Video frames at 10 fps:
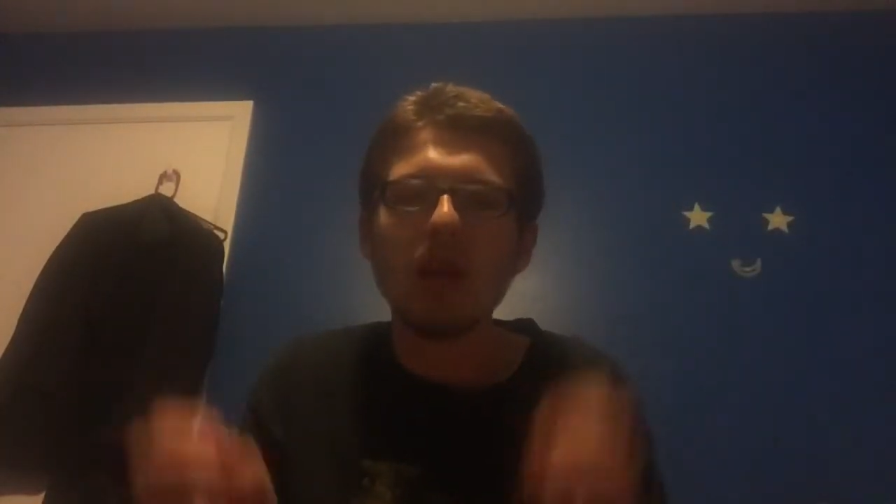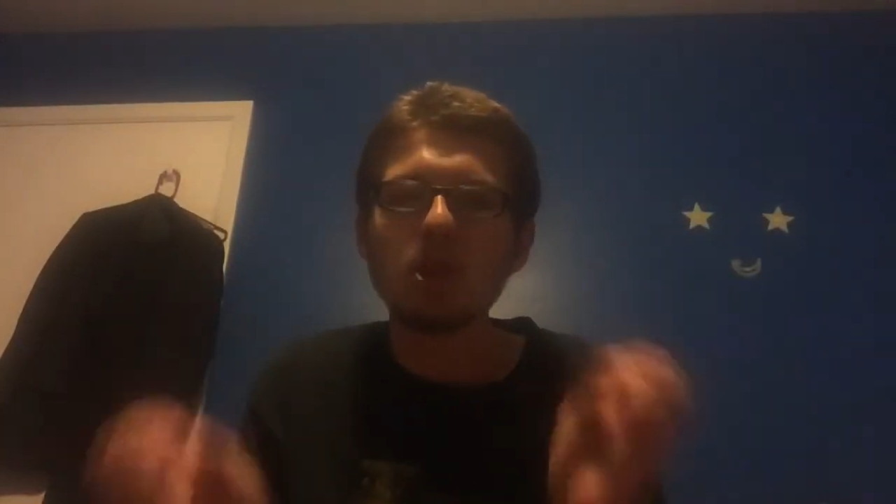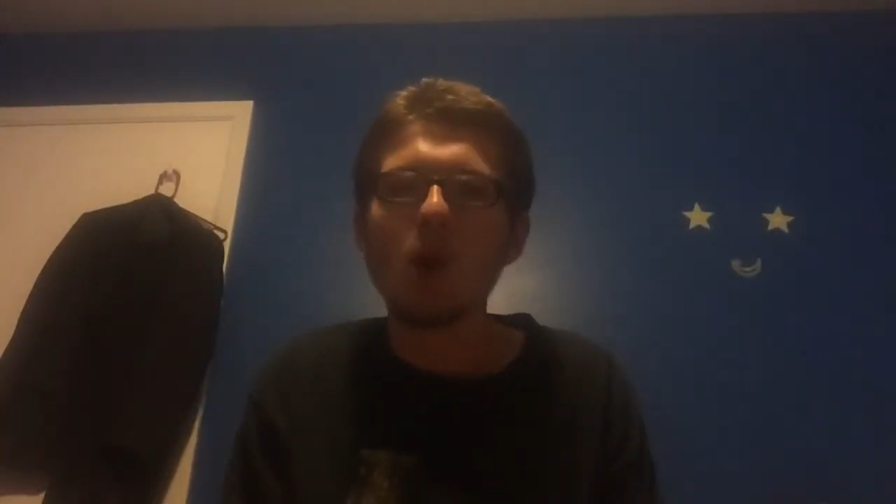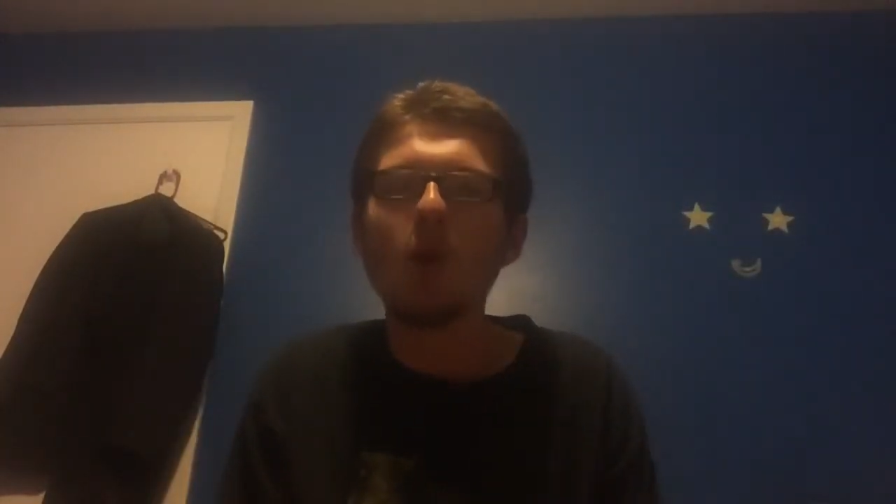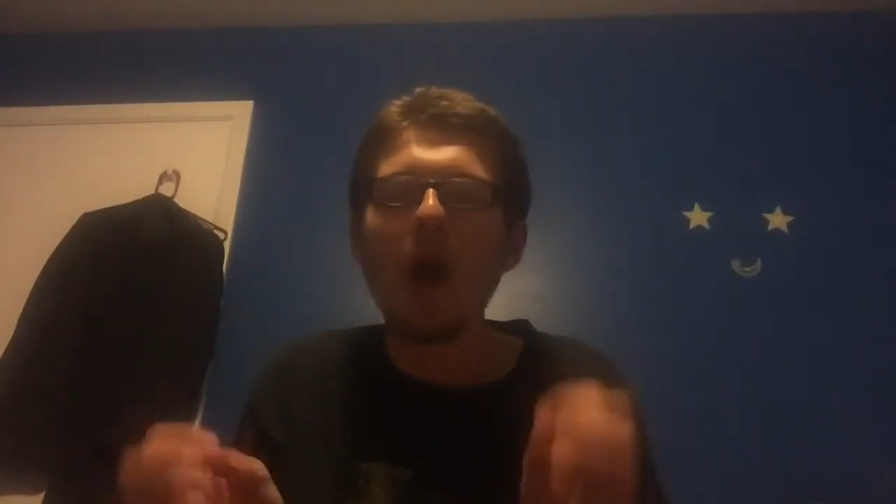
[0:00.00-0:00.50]
They
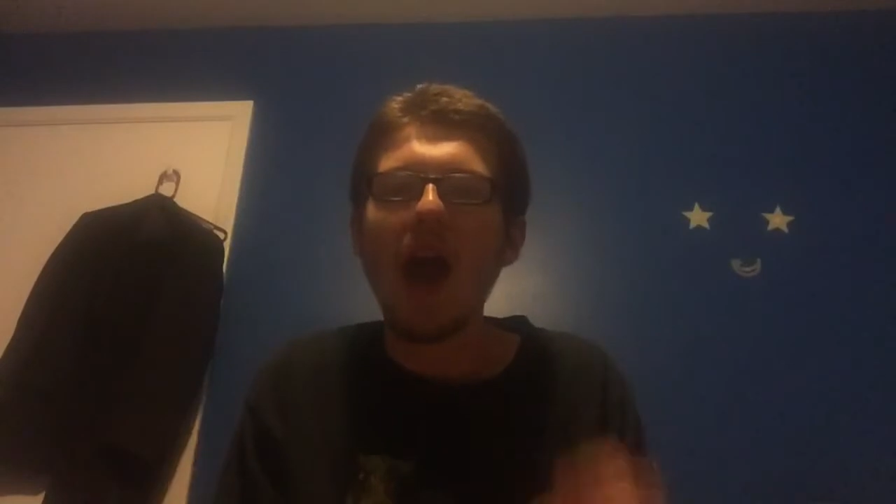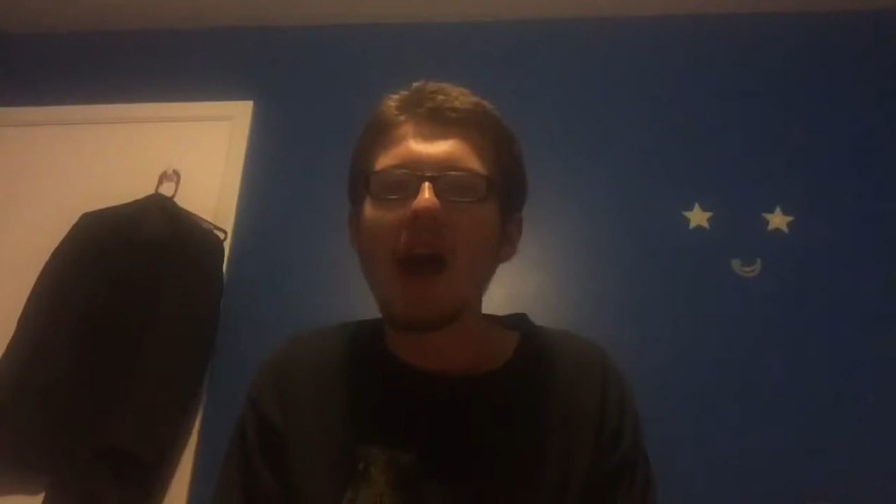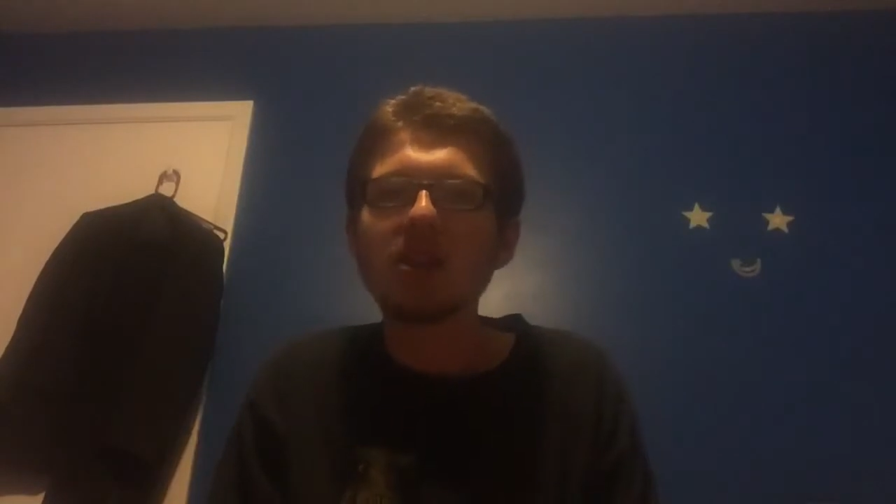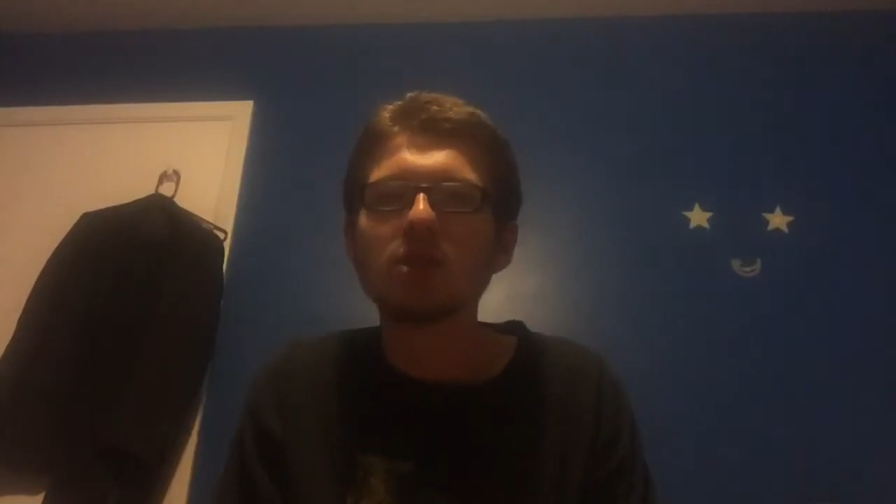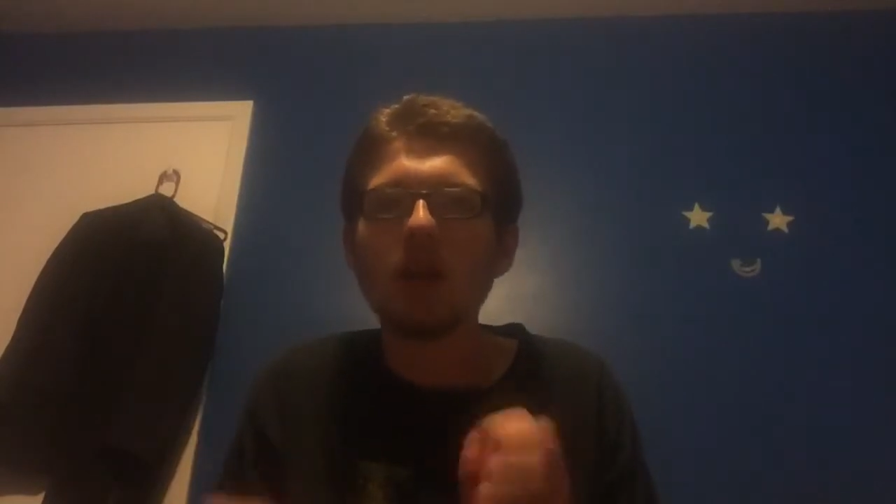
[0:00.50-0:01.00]
don't
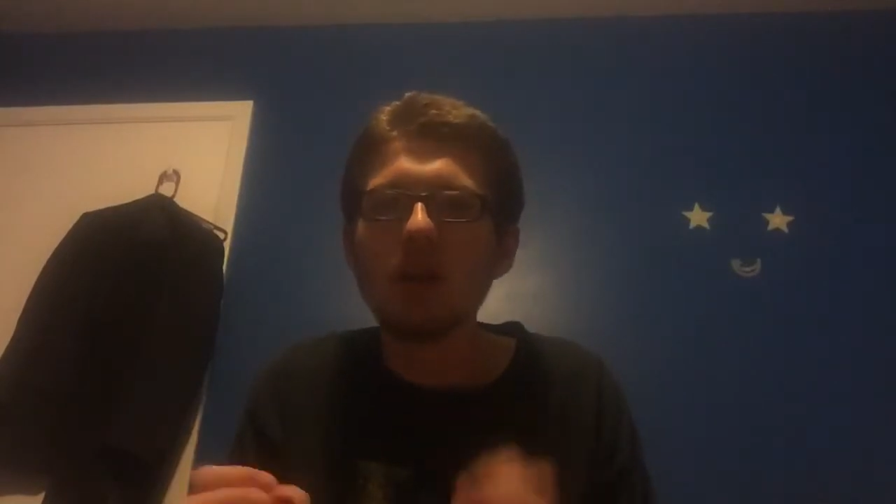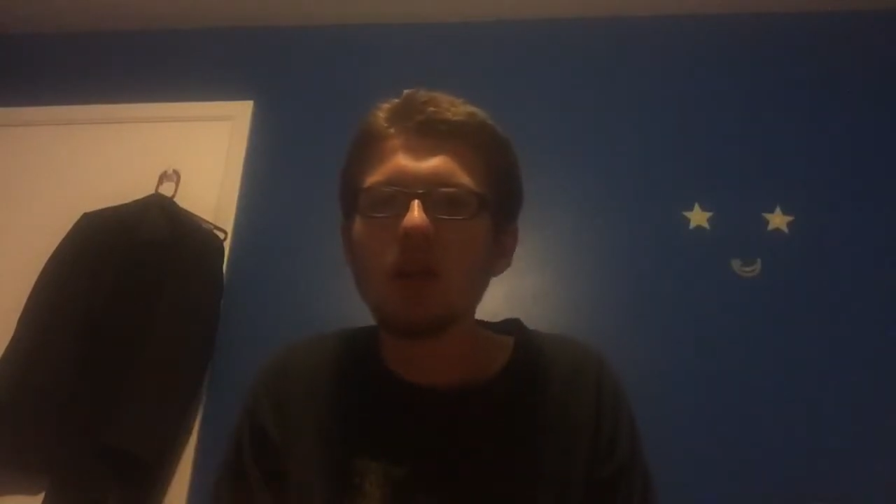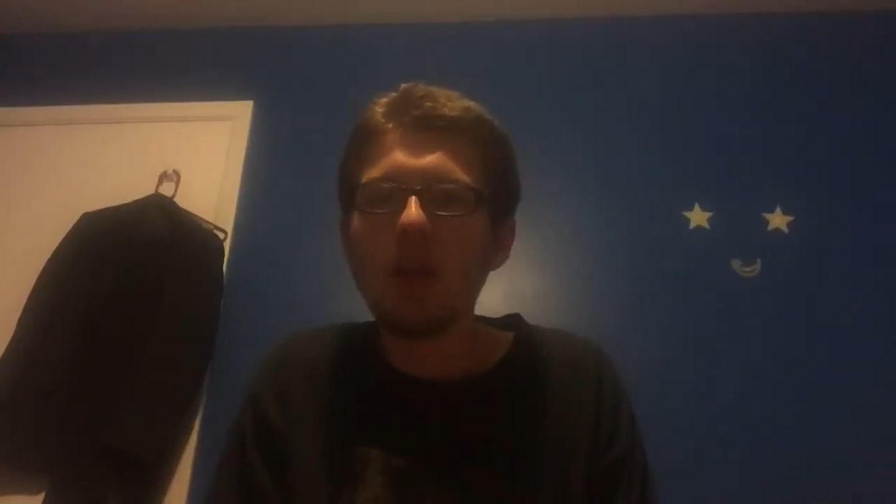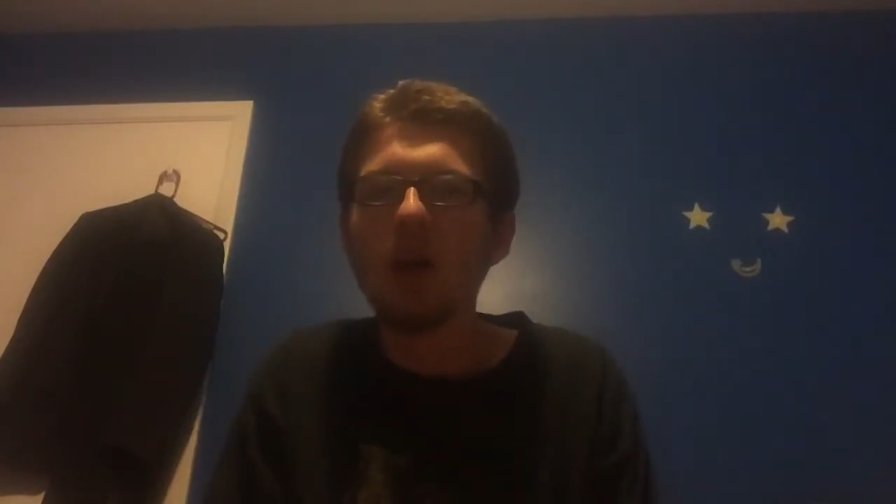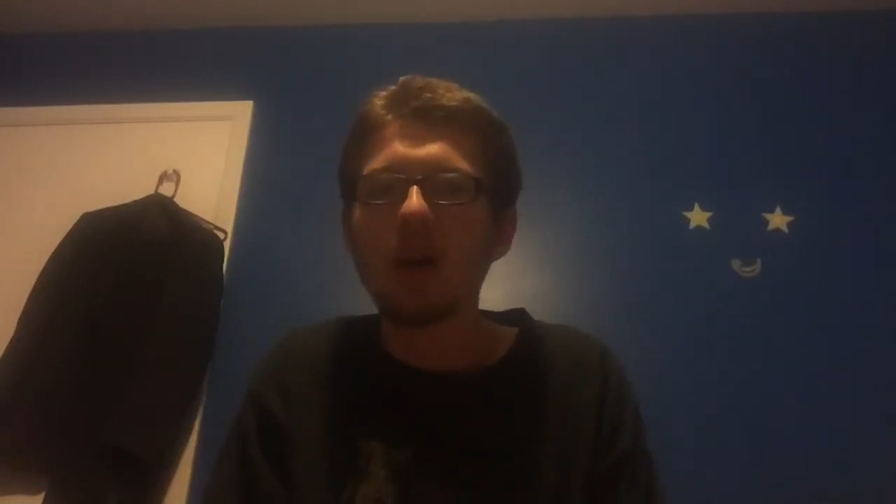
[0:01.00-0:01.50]
actually
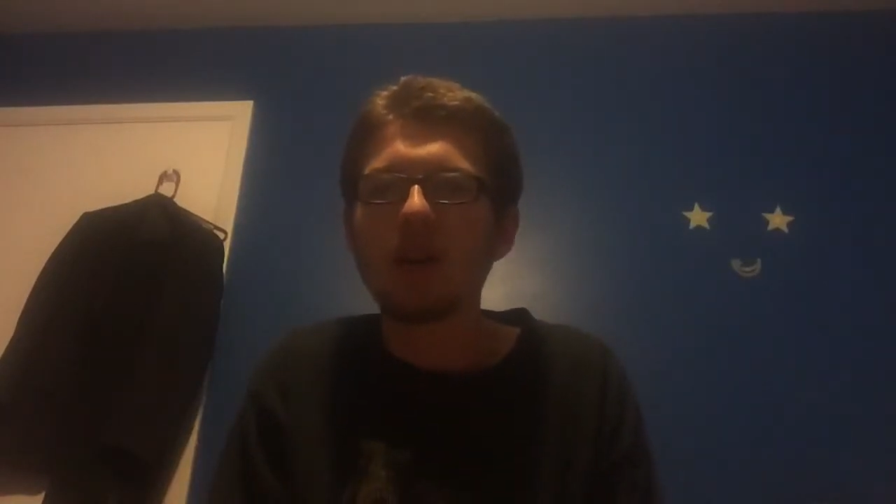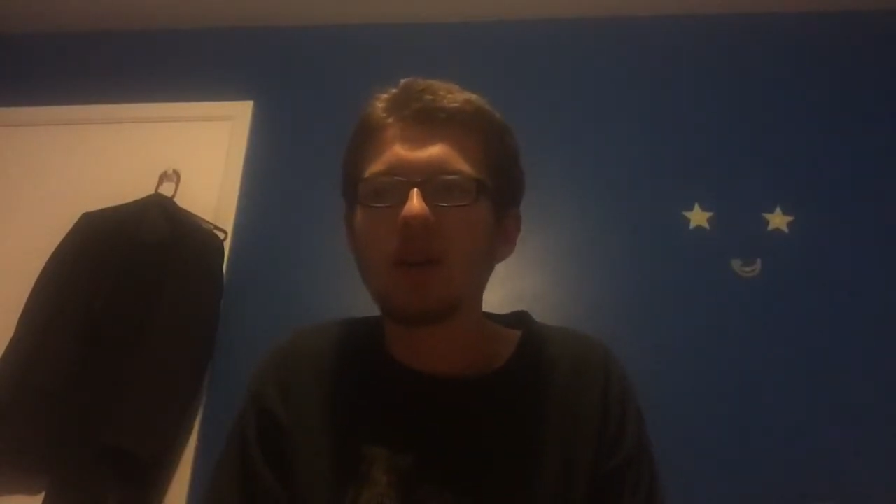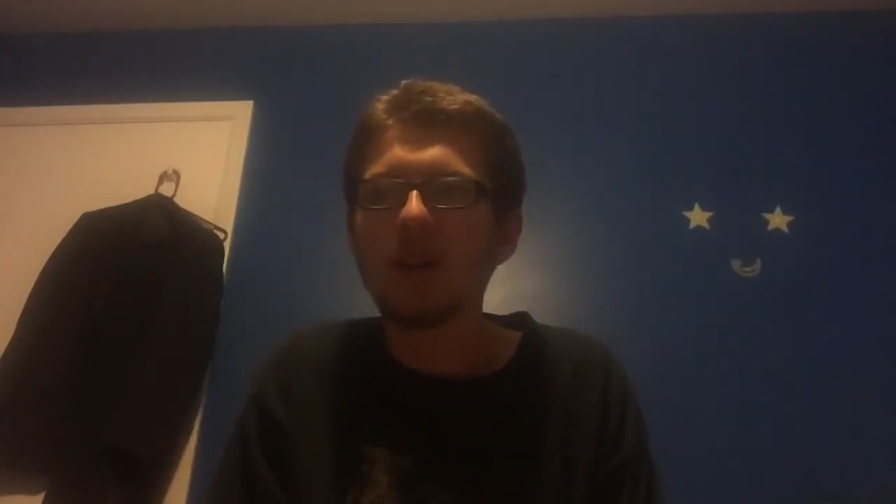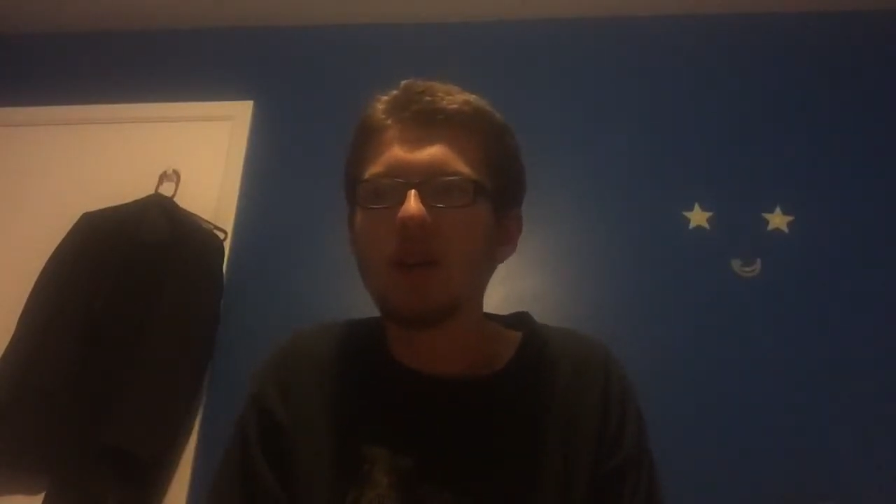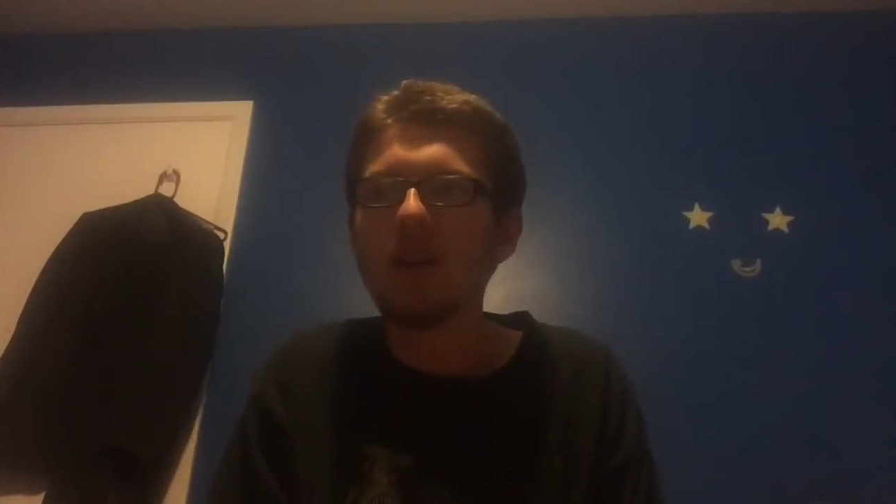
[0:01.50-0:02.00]
look.